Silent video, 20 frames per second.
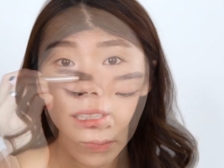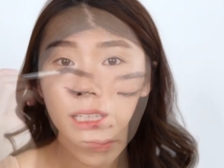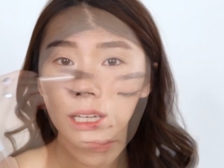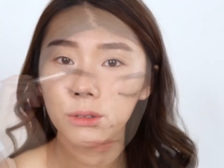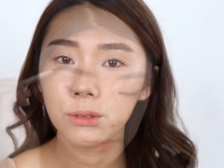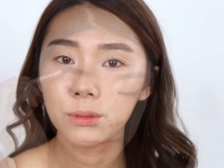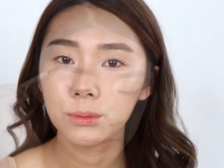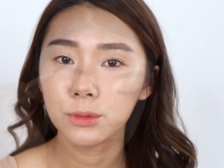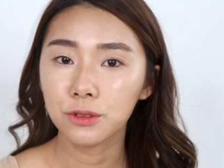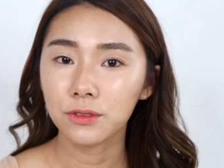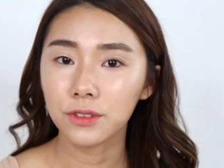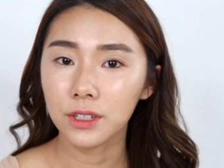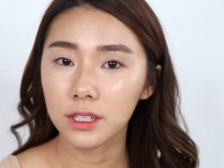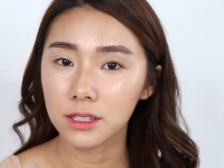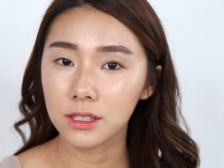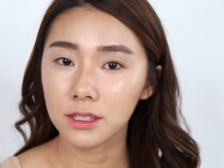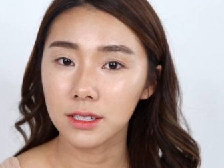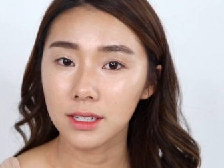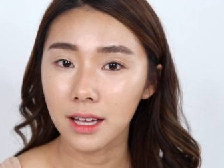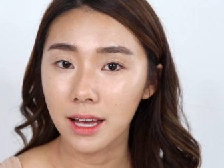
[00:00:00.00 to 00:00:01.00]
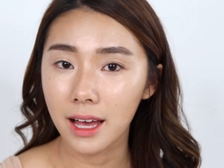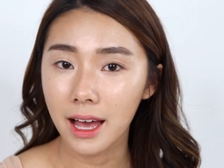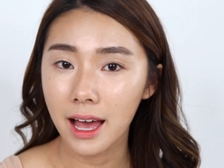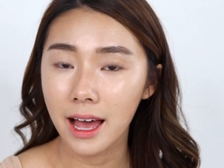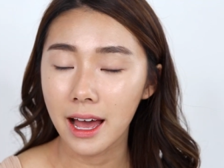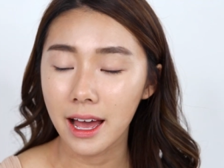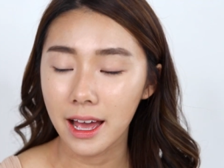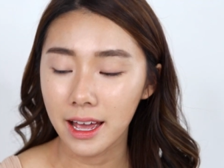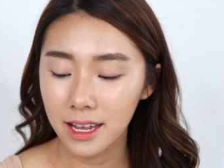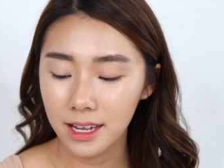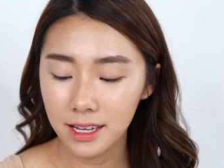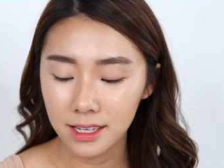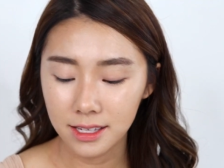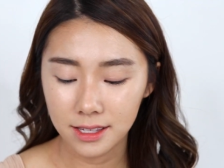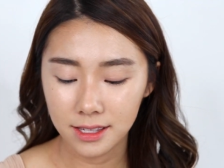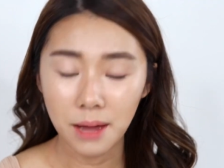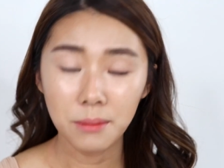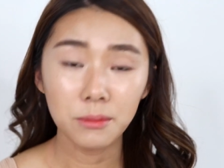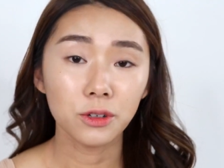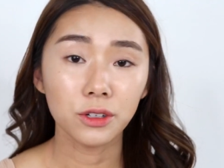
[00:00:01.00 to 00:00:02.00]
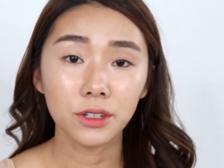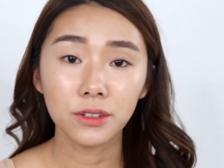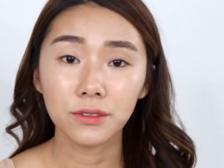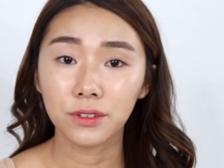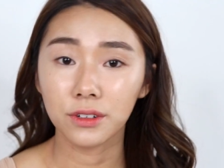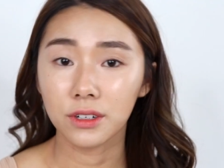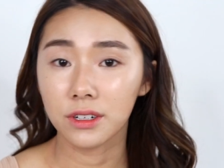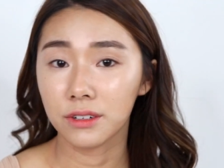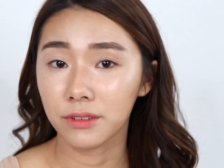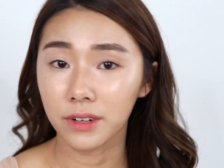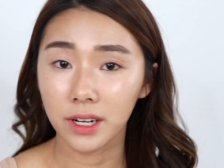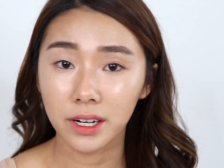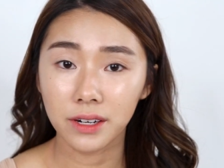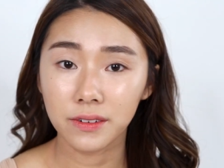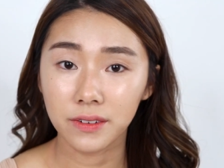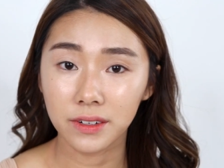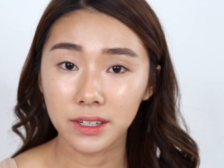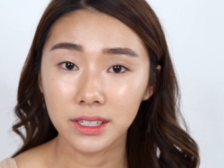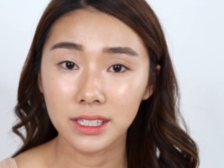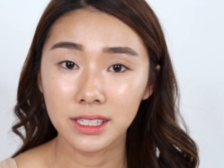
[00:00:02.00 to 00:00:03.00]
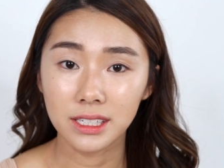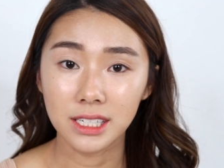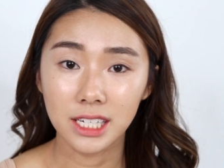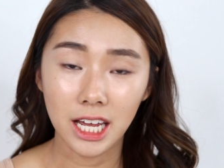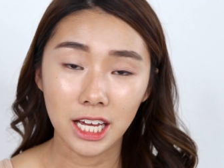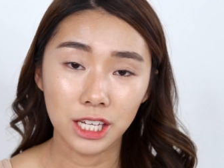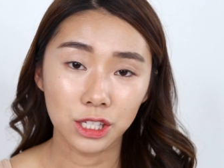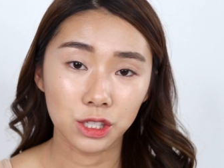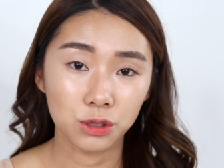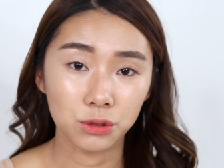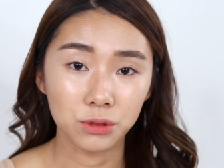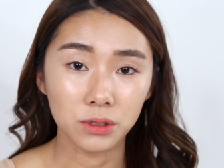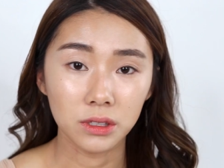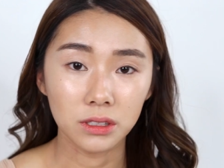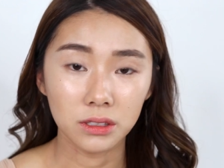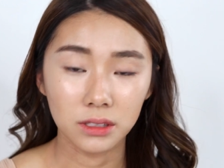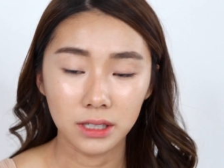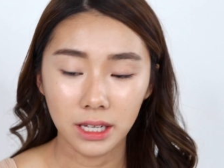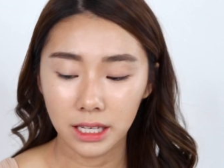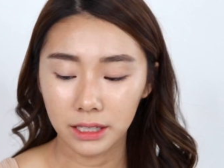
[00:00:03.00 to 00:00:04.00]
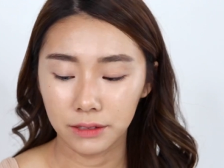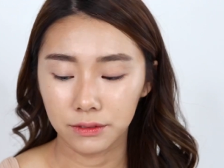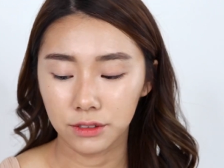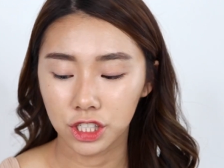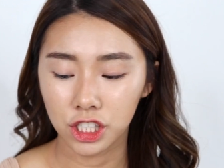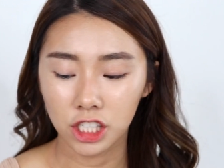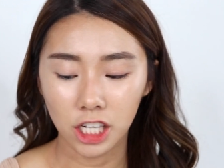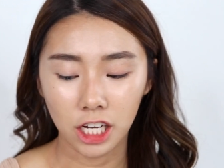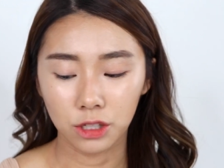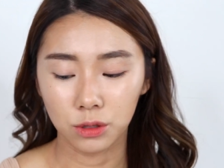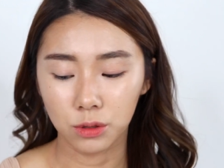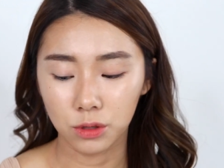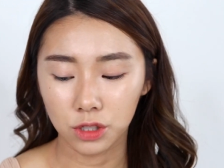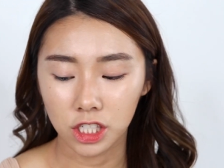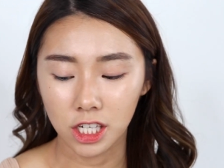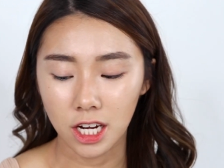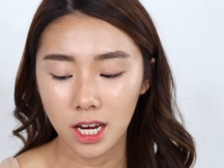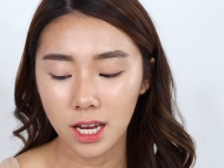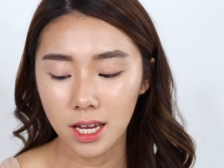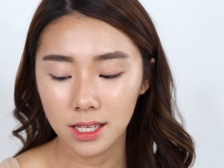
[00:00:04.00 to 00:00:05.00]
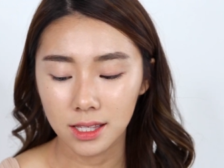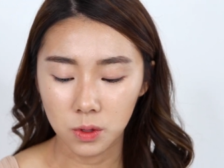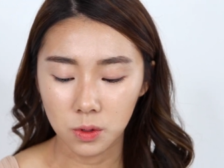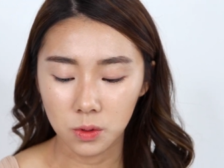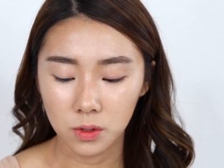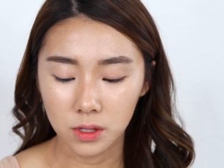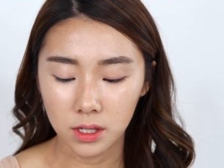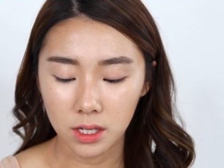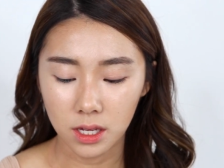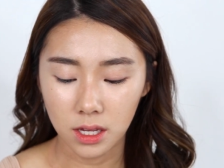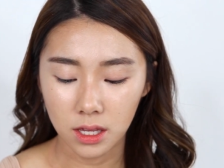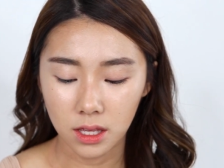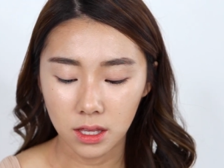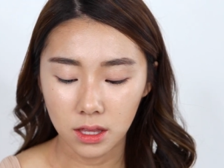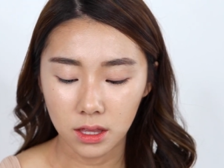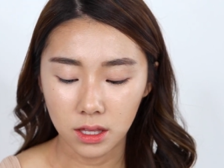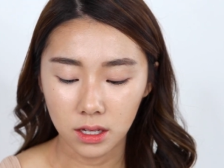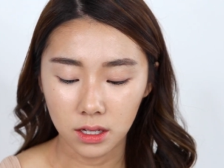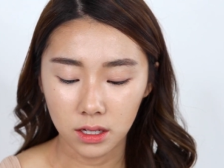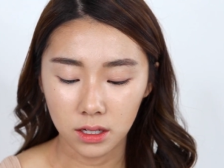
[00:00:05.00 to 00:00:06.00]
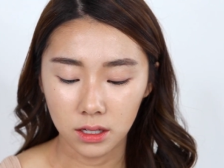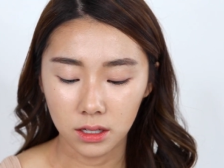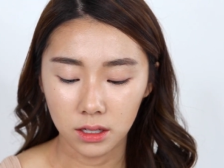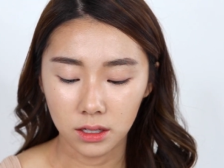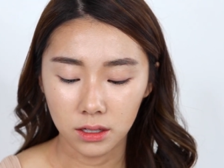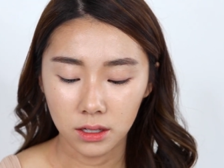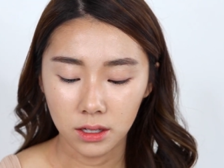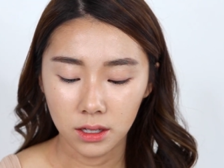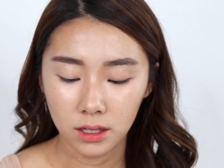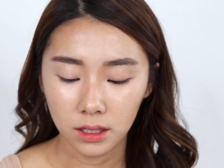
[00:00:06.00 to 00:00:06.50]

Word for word: Now we'll move on to the eyes. I'm going for a very, very natural kind of shadow shade using the